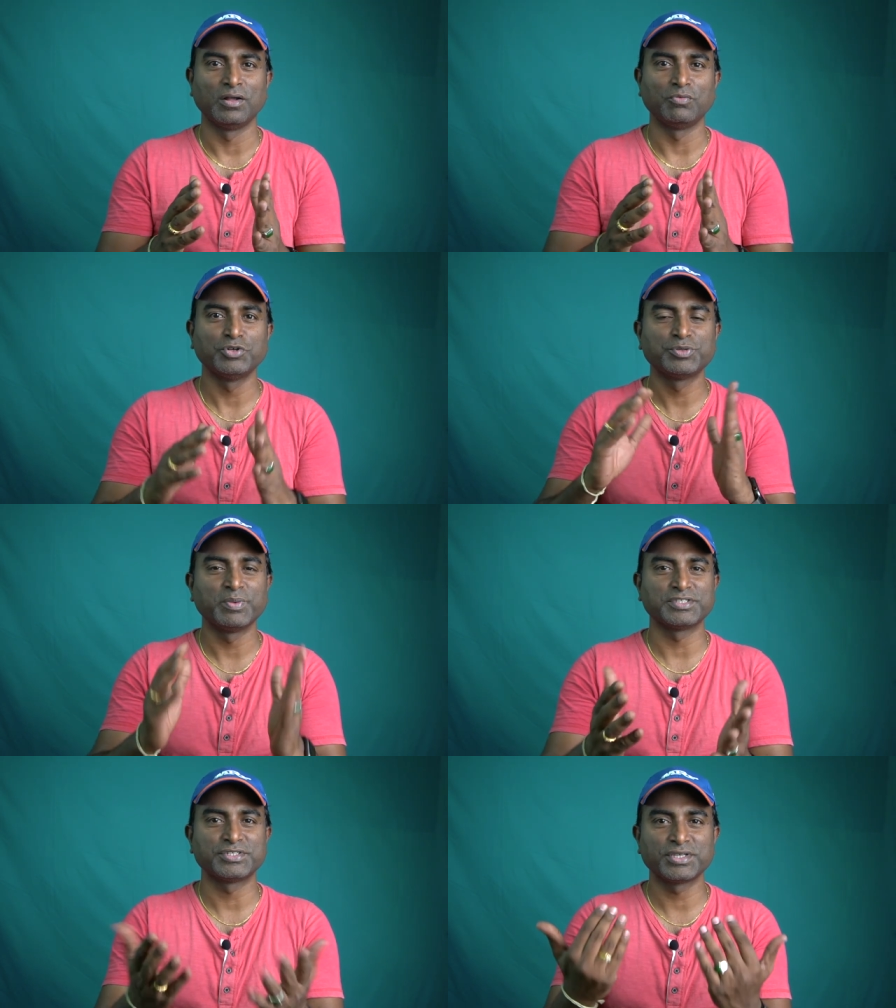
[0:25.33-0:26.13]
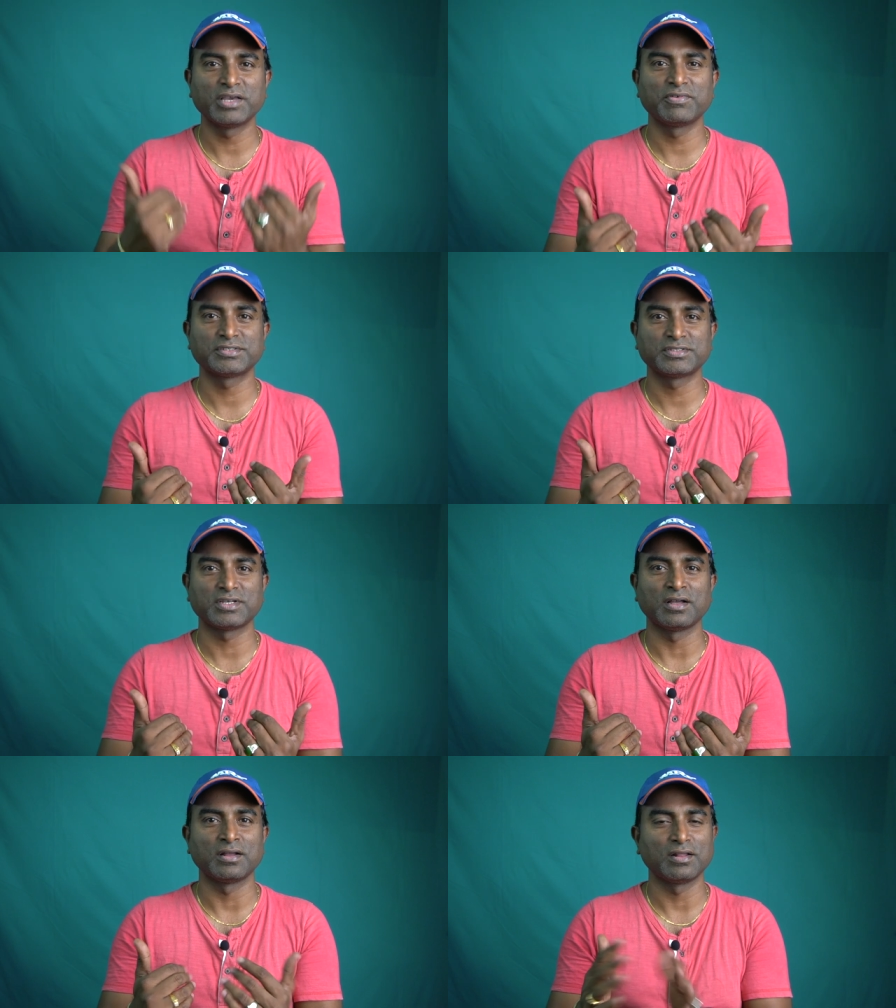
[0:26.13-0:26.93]
which may save us
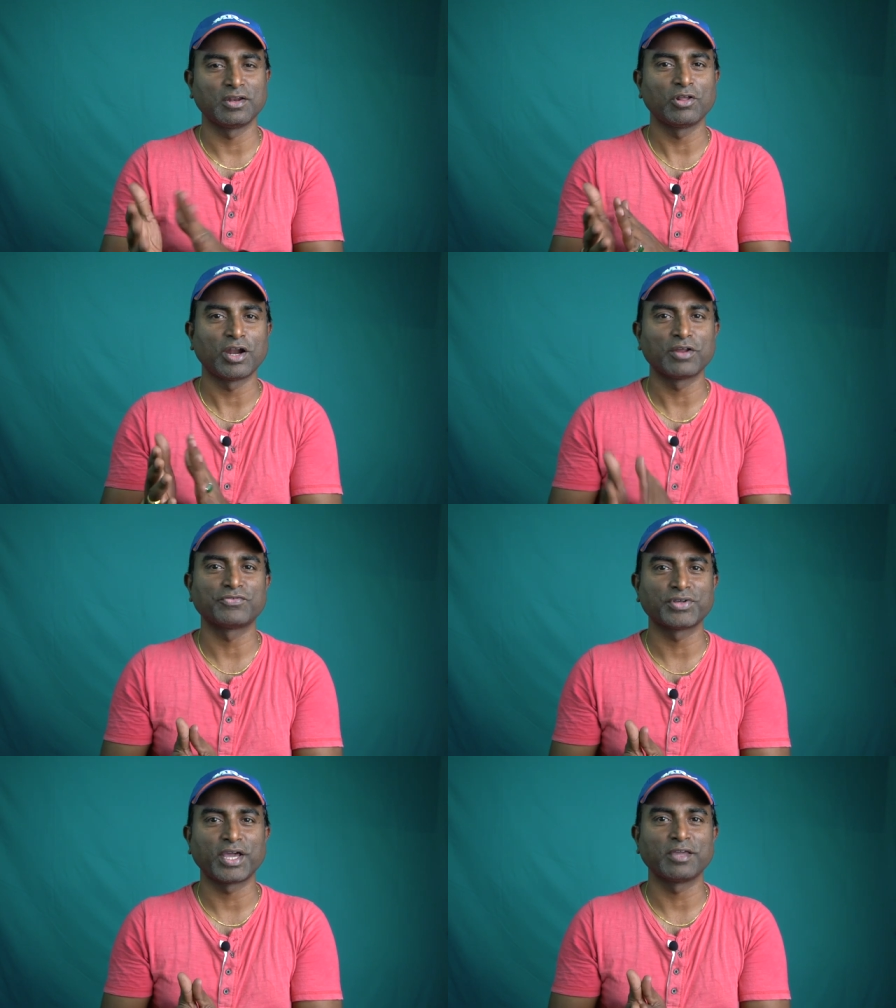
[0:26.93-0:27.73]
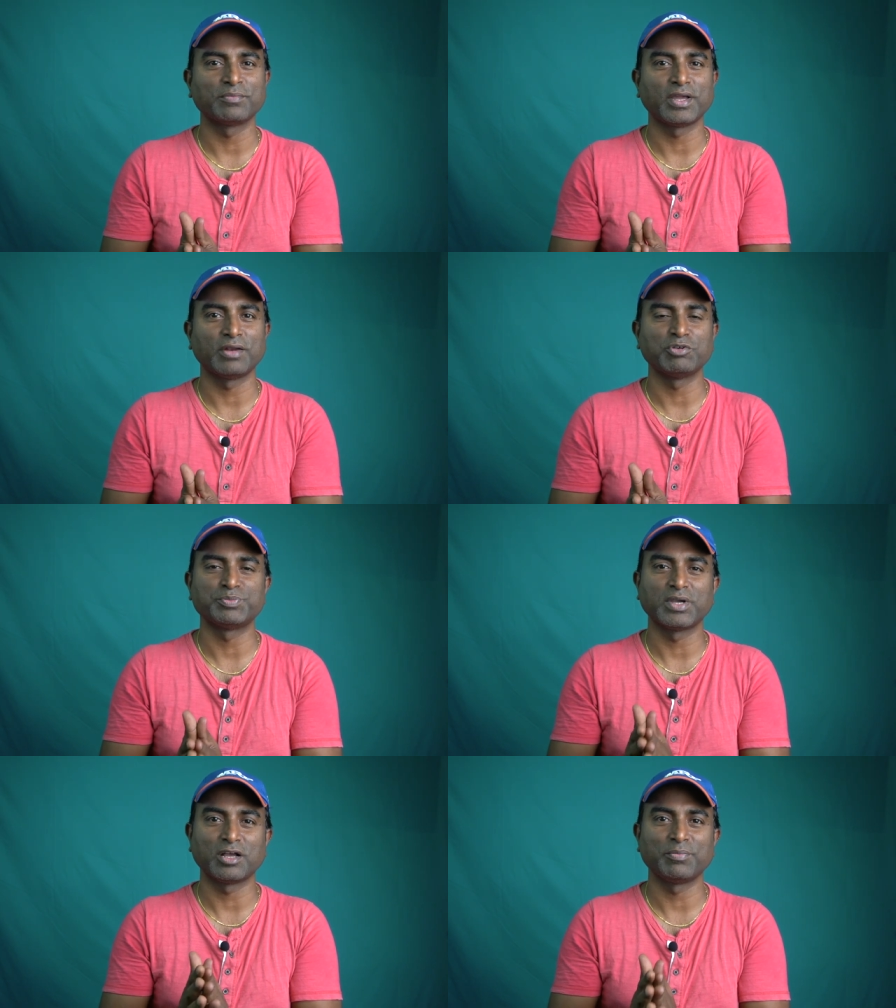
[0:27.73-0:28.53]
uh, you know, a lot of time and which
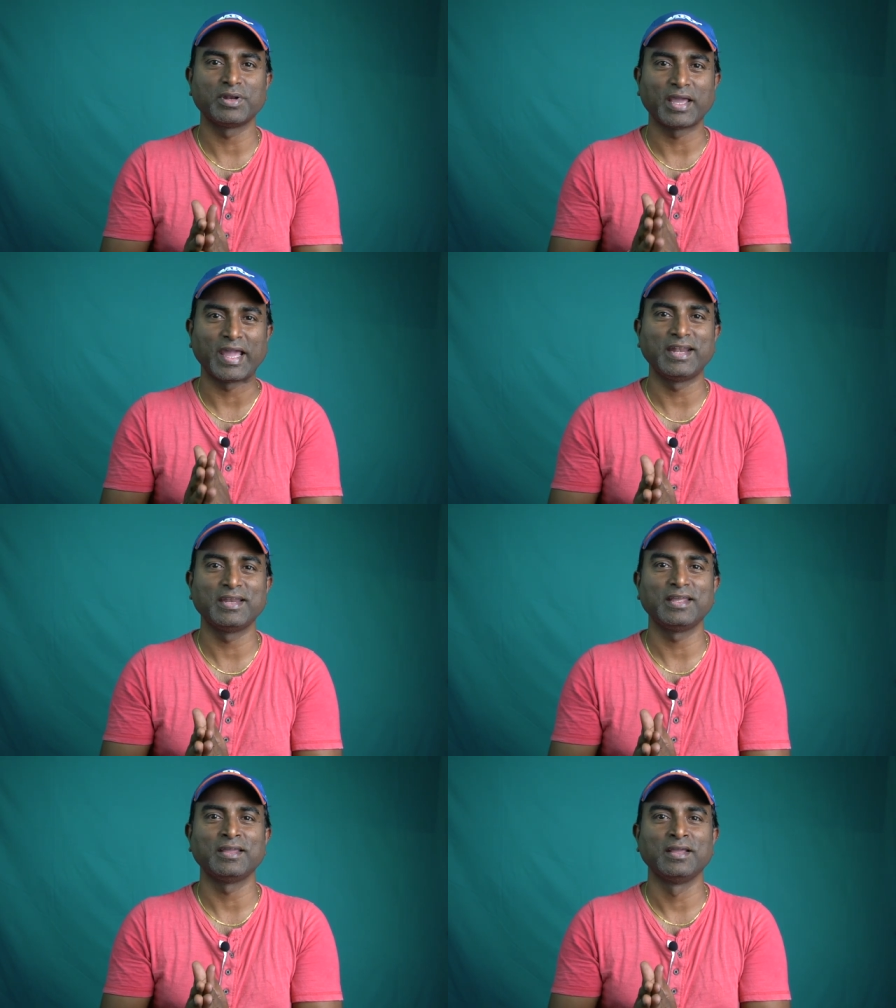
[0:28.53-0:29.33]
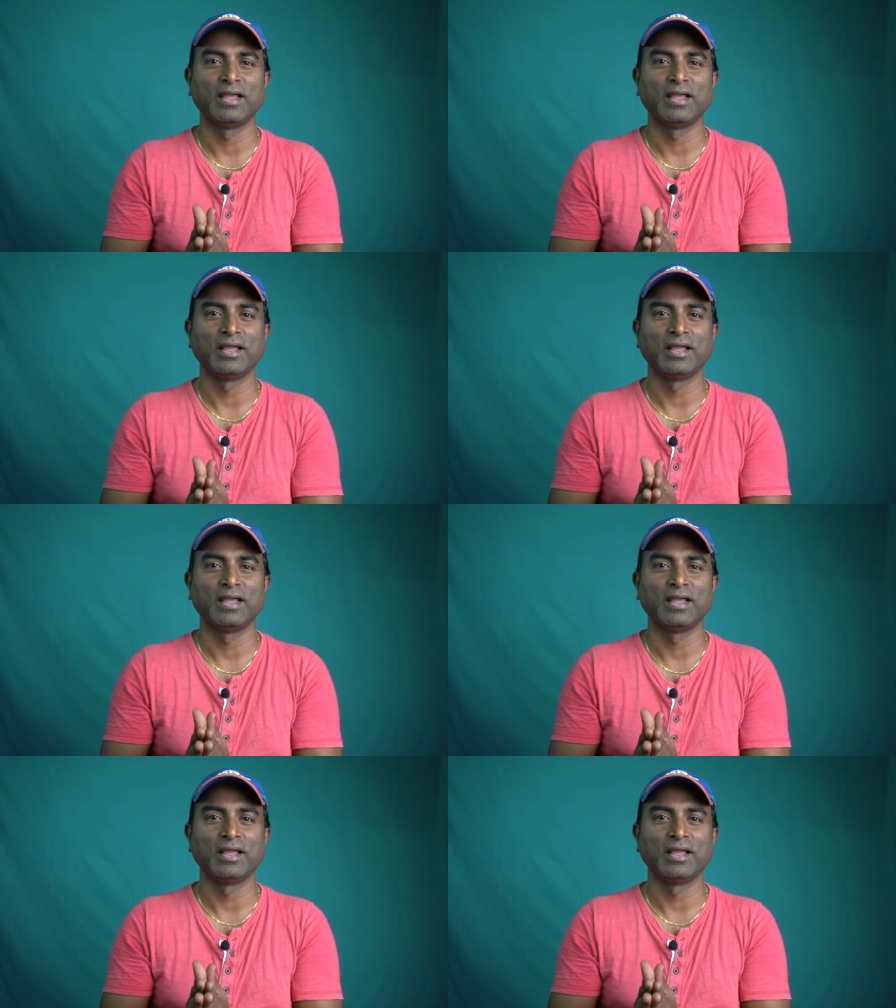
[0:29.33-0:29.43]
may come in handy